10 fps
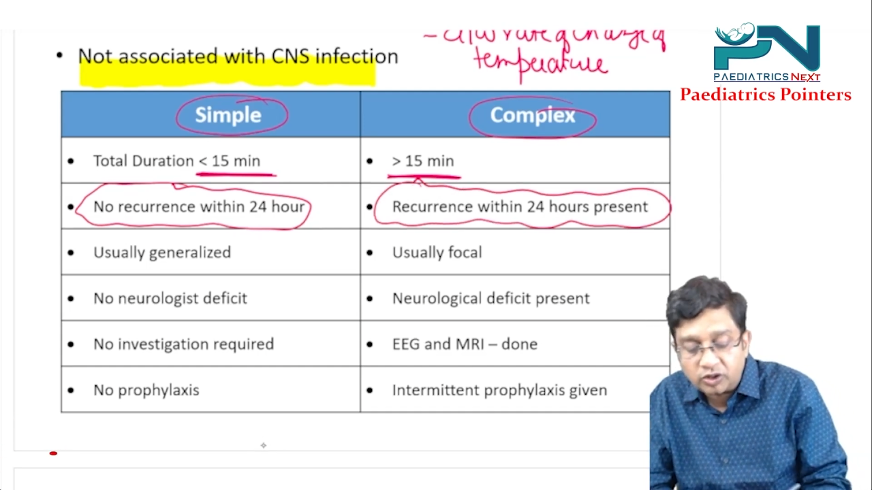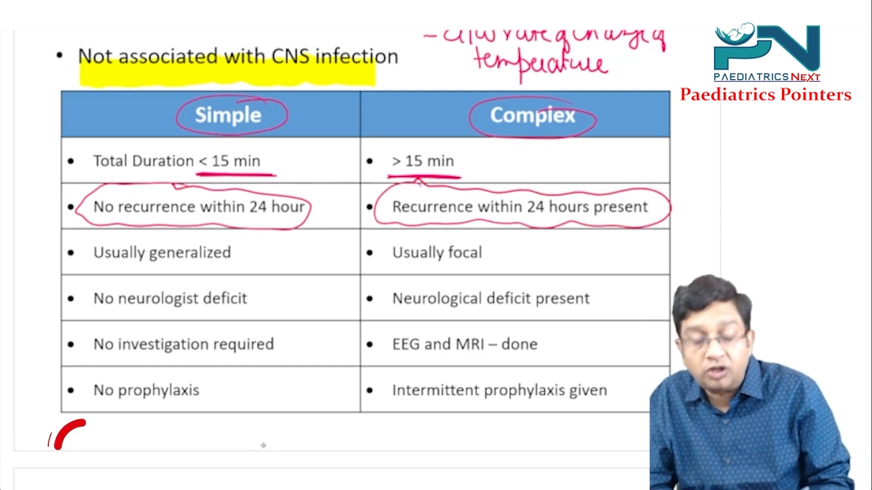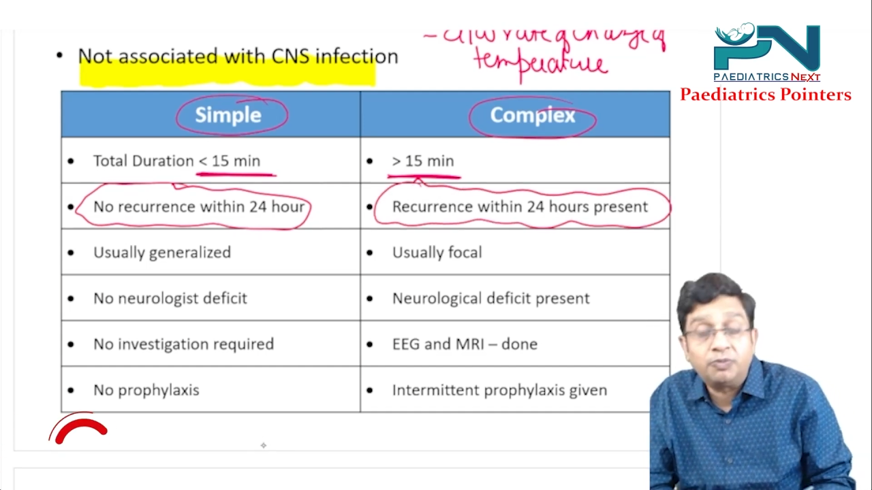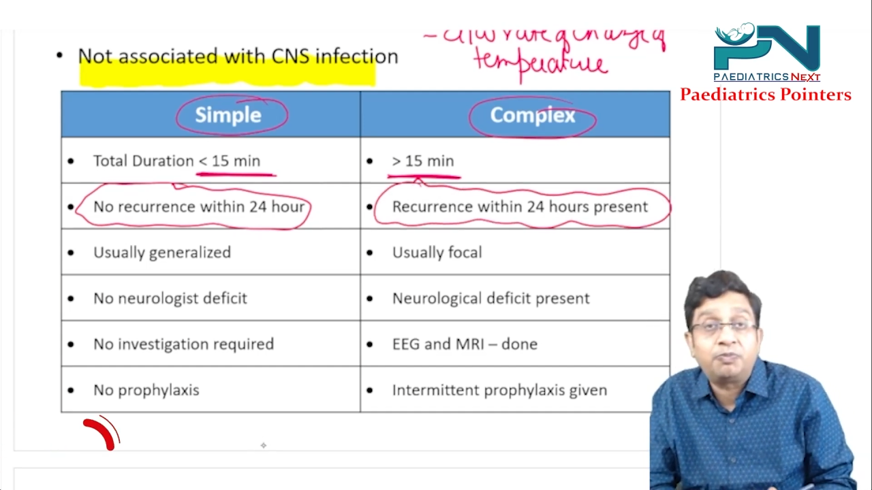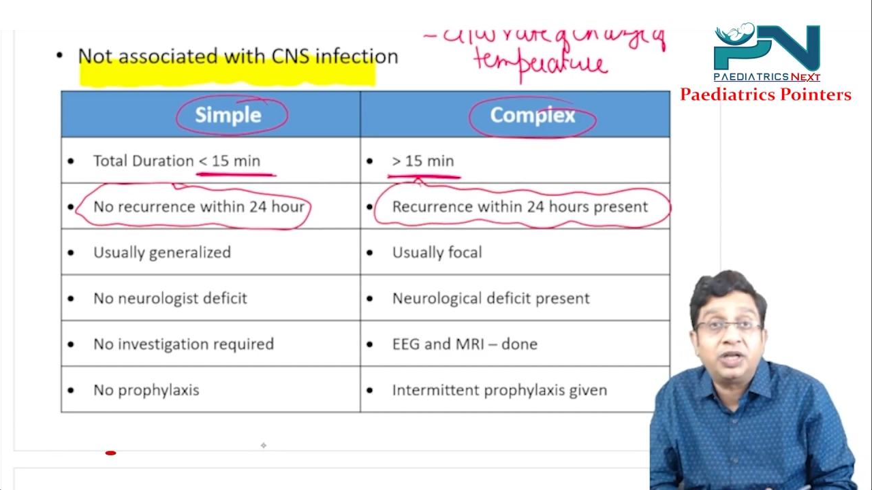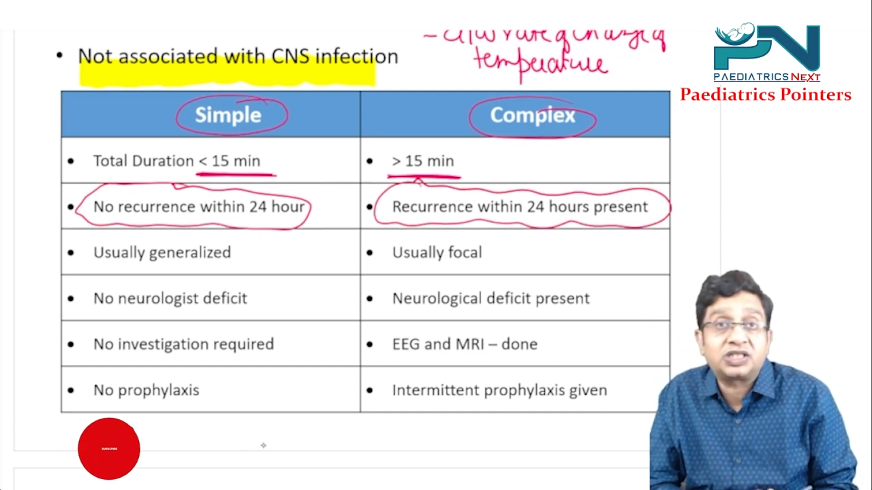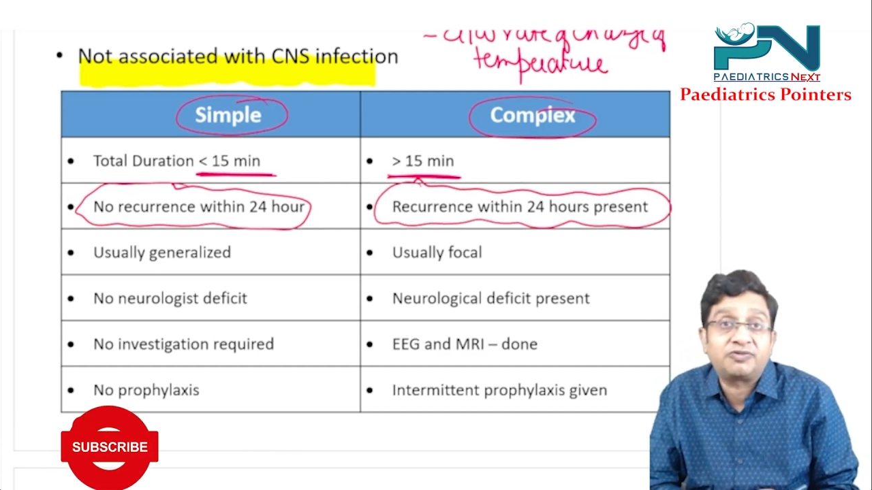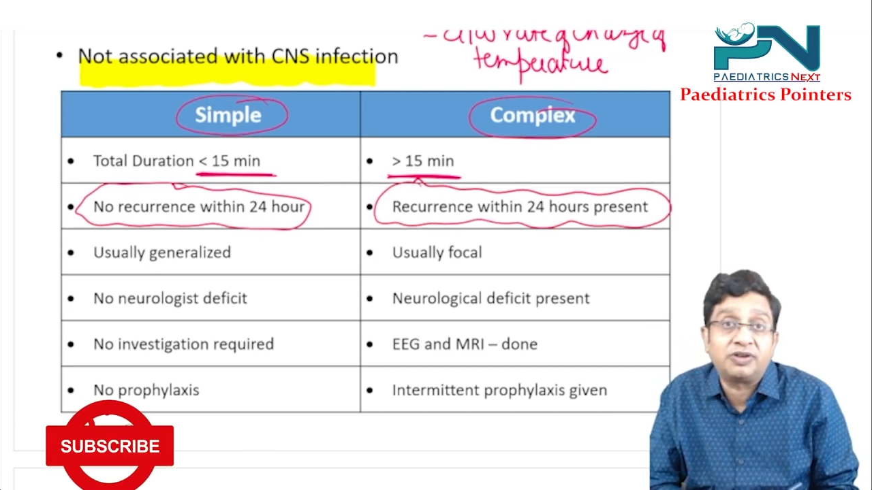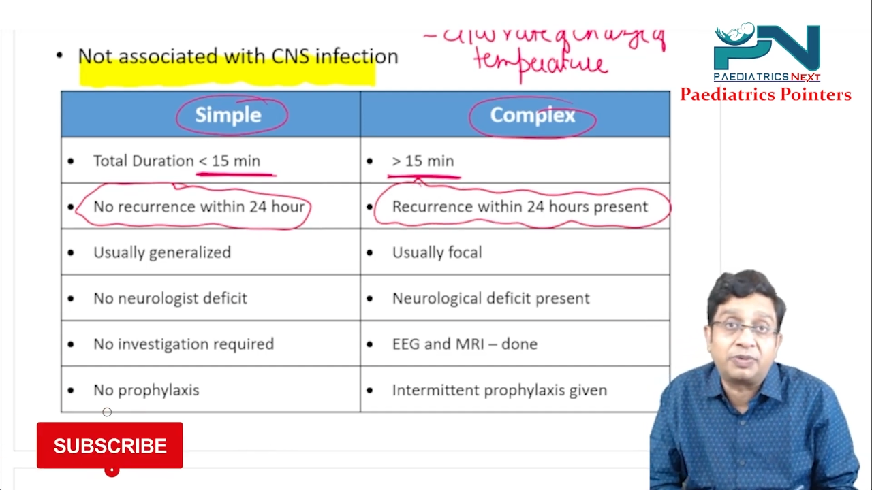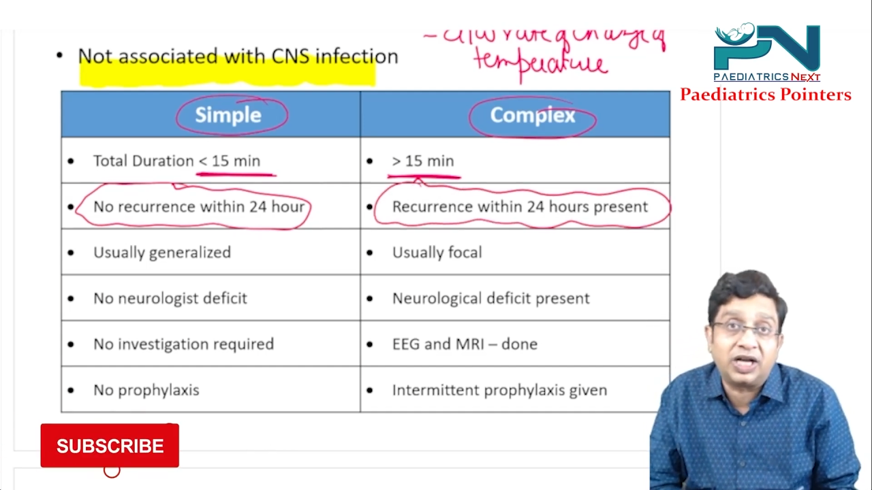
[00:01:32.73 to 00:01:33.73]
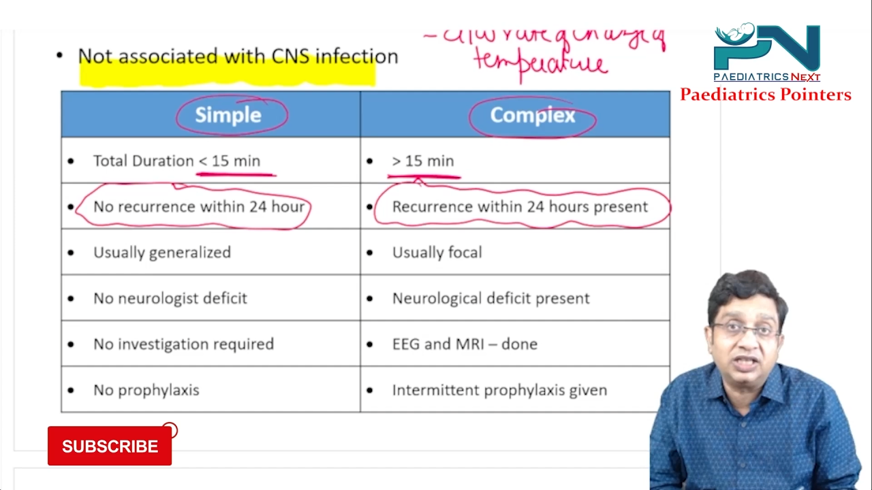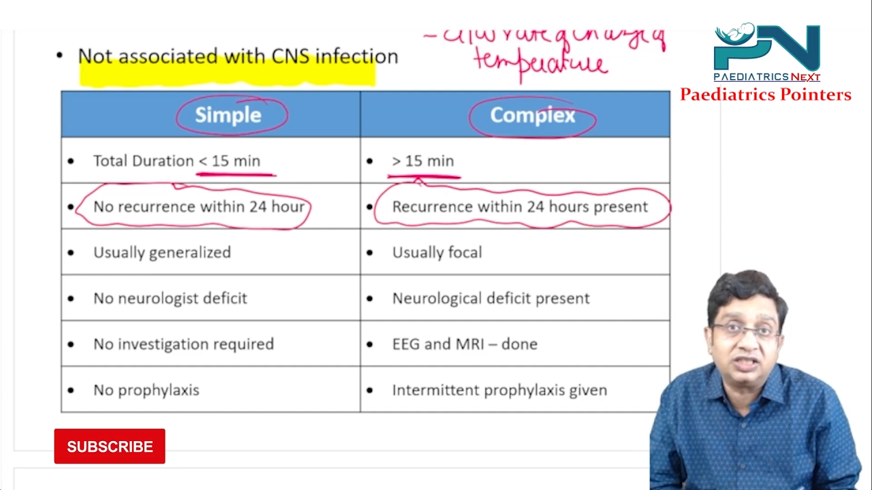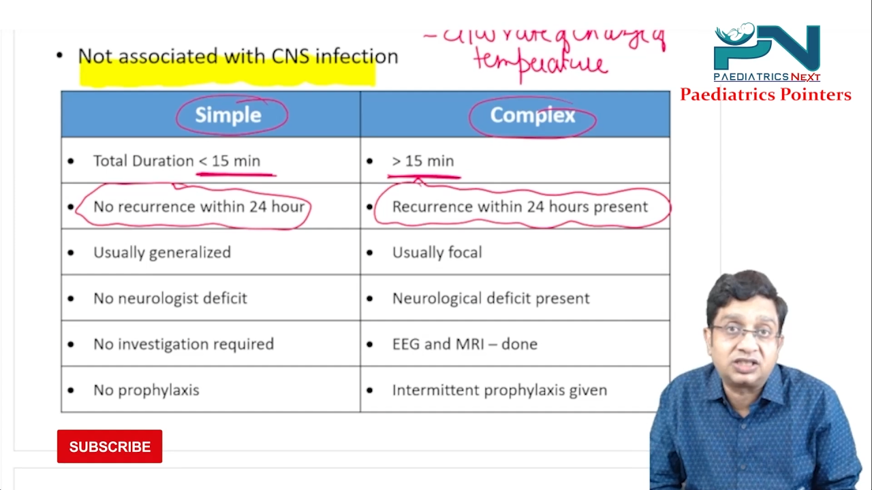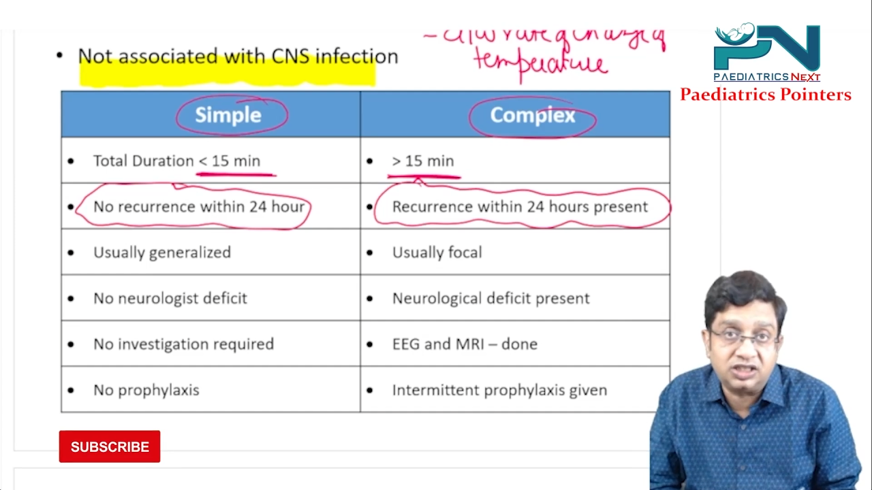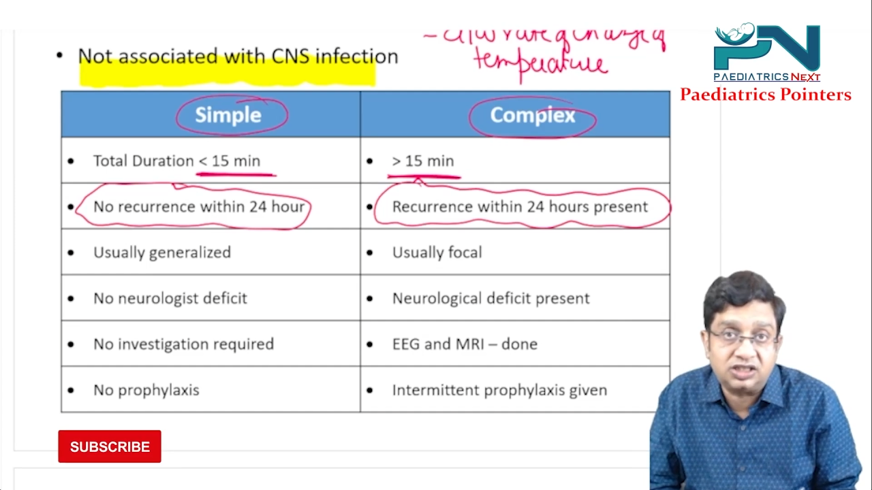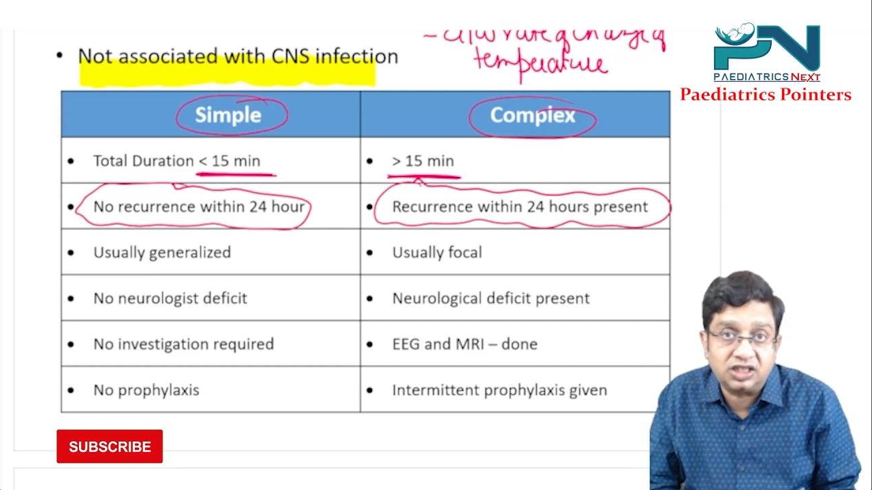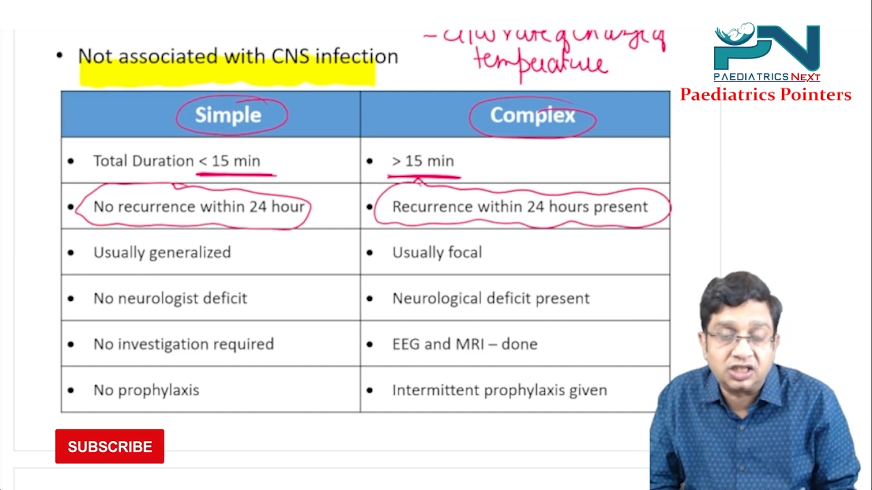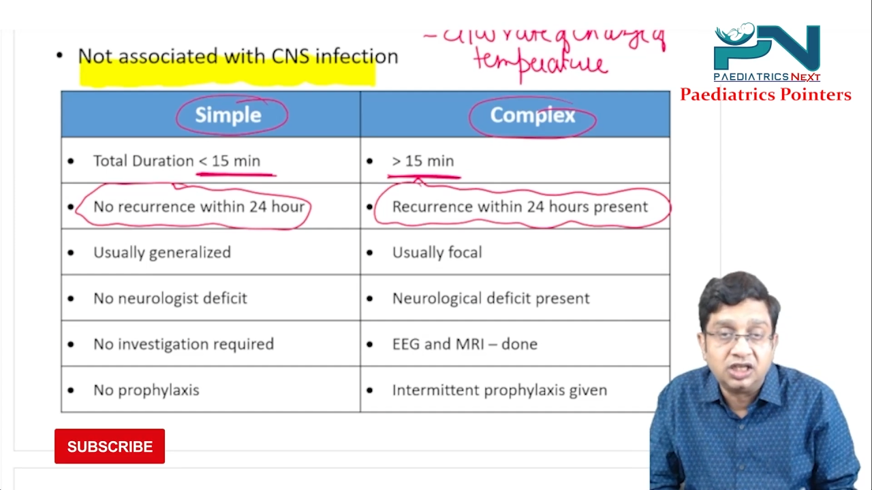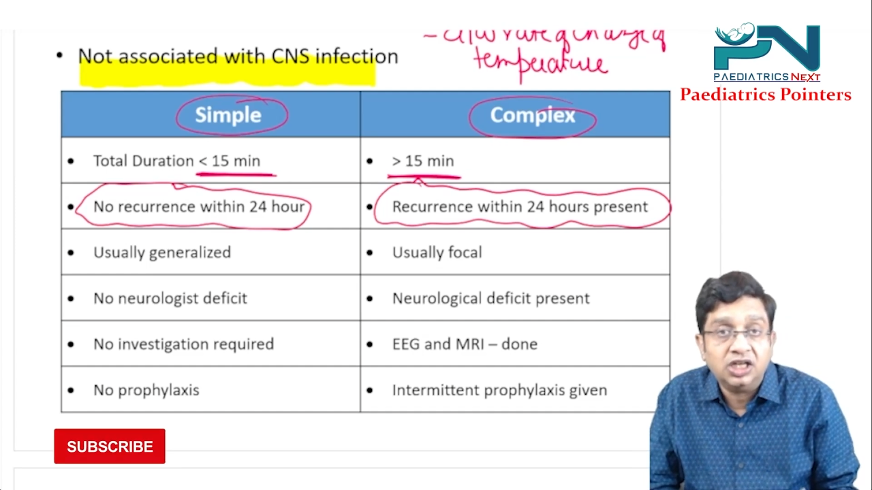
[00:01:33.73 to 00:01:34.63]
complex febrile seizure.